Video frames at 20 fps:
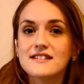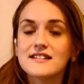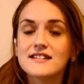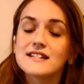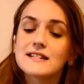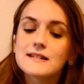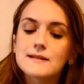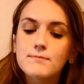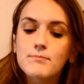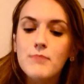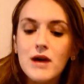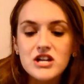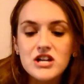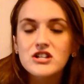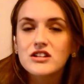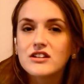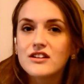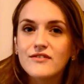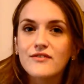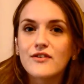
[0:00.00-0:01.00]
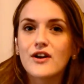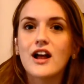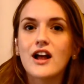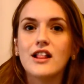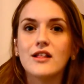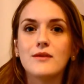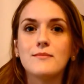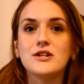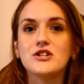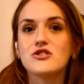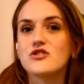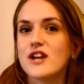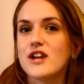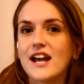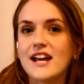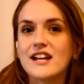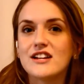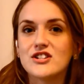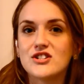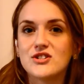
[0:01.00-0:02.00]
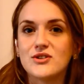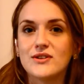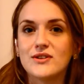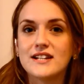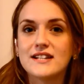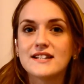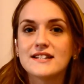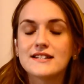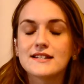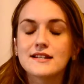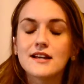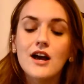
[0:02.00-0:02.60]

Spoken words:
especially for elementary age students.